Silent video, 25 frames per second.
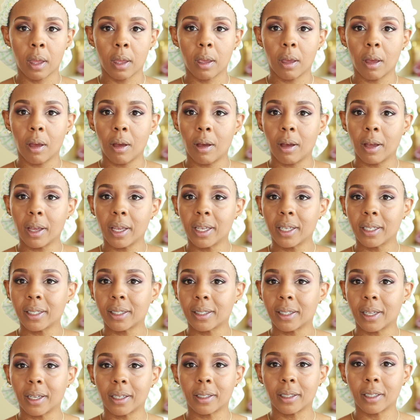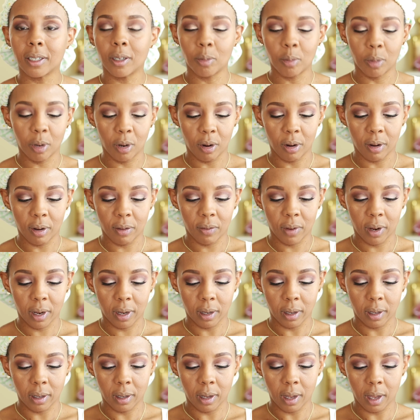Y'all, it's September
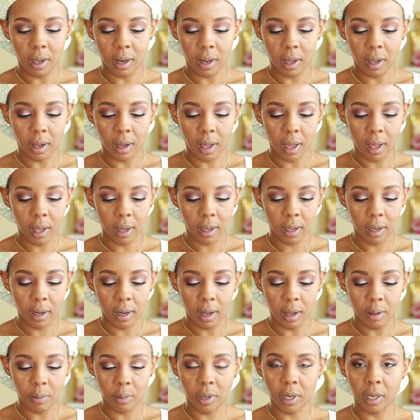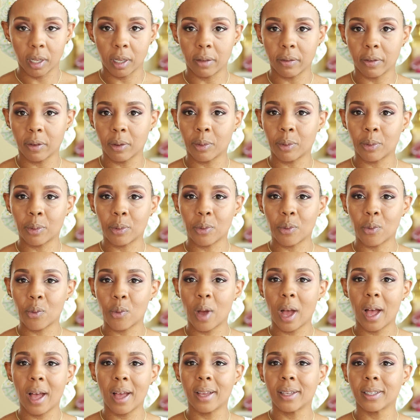already. Like, I cannot believe it.
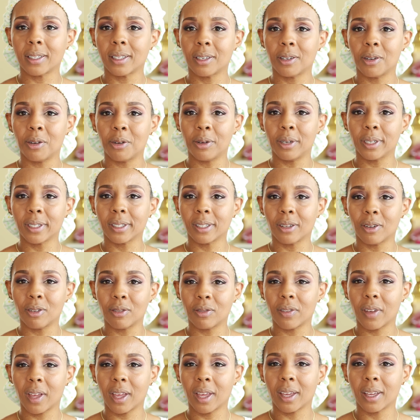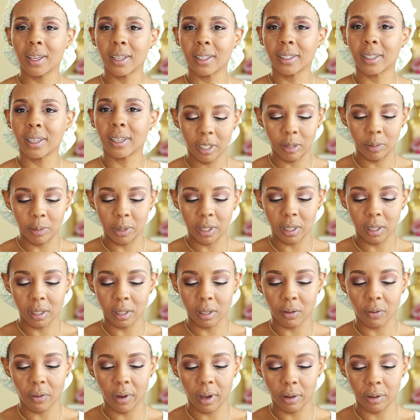Why is it going so fast? Christmas is
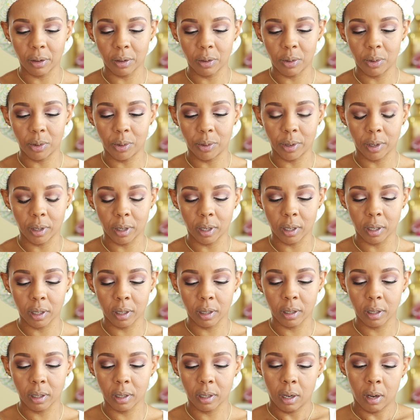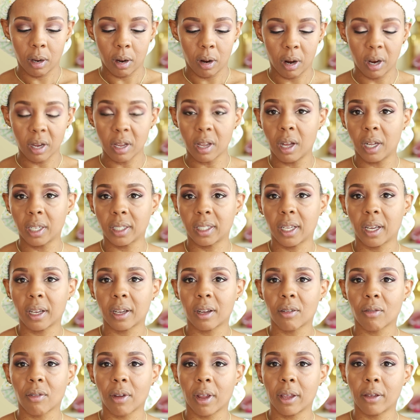around the corner. Are y'all
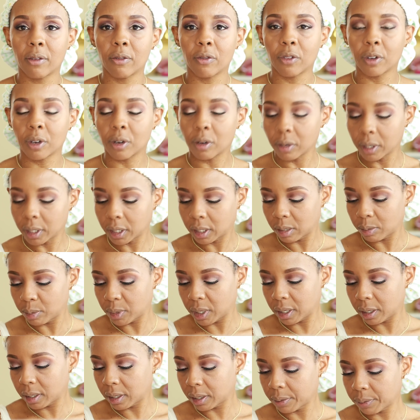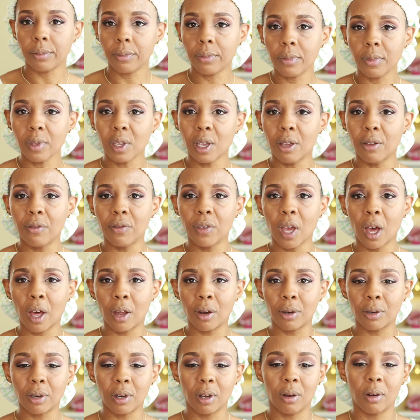decorating for Christmas? If y'all
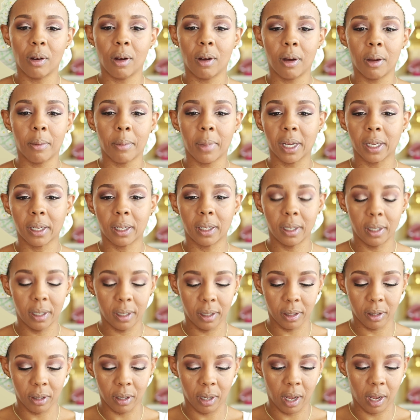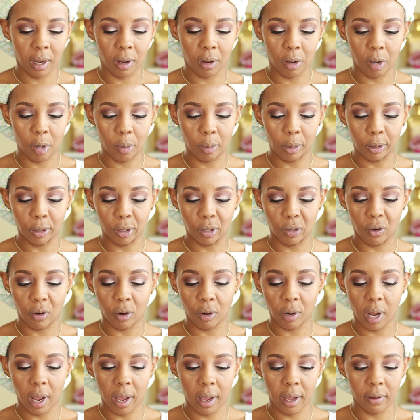don't know, all my kids are like almost
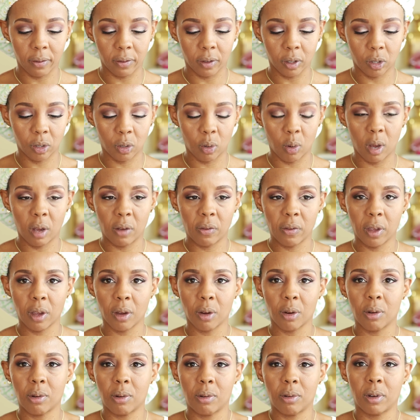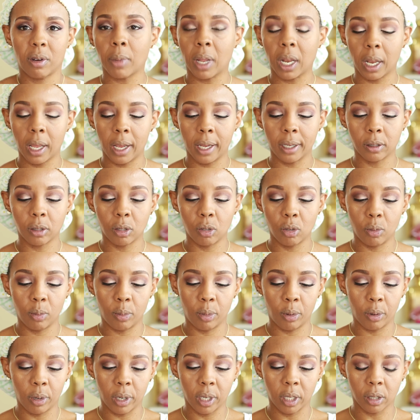grown. I have a twelve year old. My last two
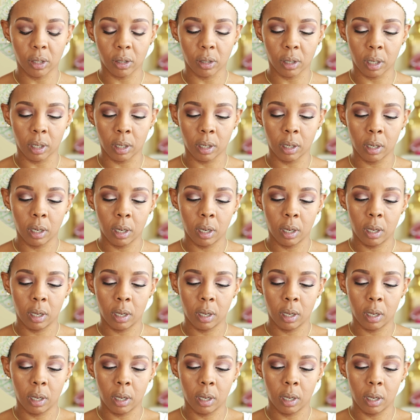boys are